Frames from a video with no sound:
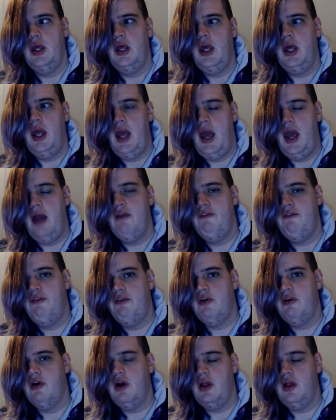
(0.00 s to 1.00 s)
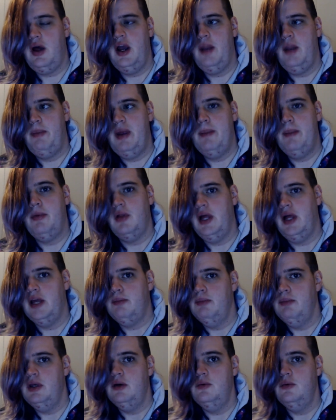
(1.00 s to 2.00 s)
And for a lot of people like
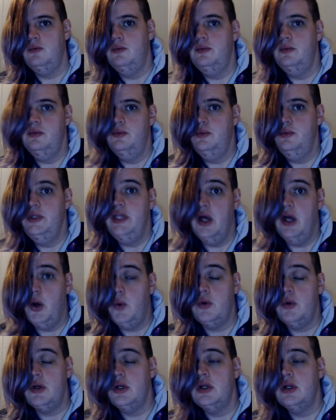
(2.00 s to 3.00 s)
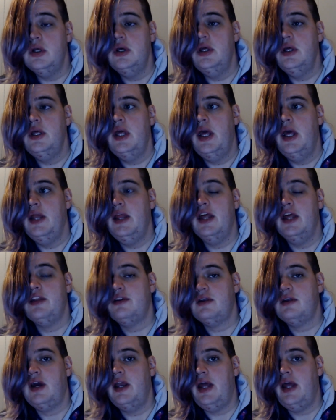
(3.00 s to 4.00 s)
me, we don't. That's
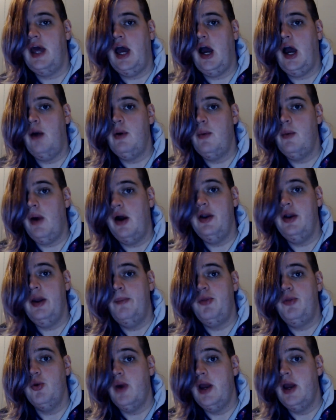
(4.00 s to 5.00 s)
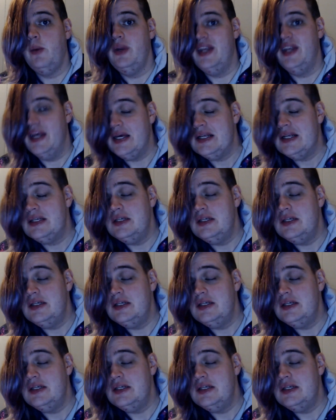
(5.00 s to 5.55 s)
kind of how we wound up the way we did.